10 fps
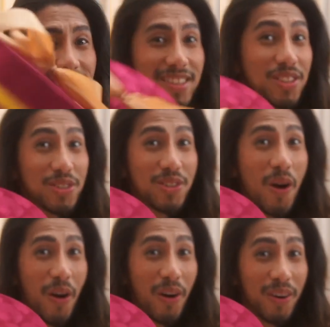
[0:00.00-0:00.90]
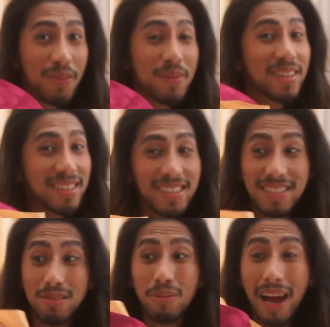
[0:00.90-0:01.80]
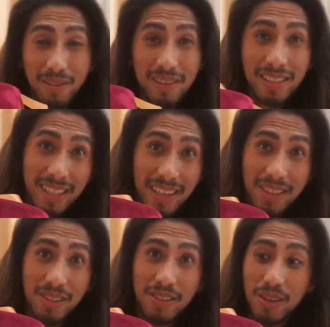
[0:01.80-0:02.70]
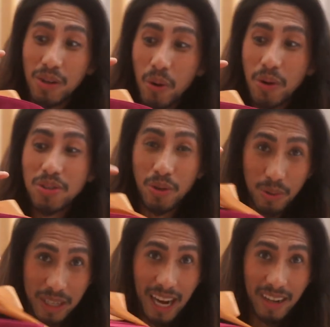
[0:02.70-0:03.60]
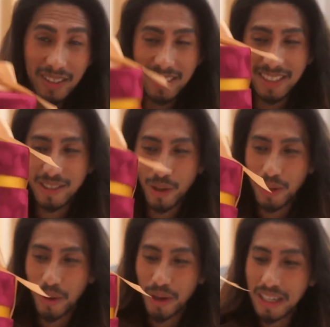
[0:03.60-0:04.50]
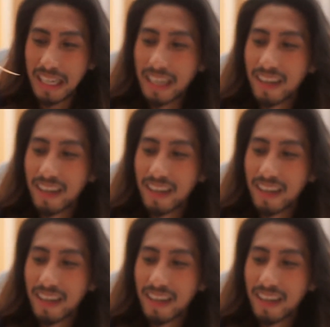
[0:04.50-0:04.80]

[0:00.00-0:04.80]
star, because this is actually dedicated to your zodiac, because it's a star card,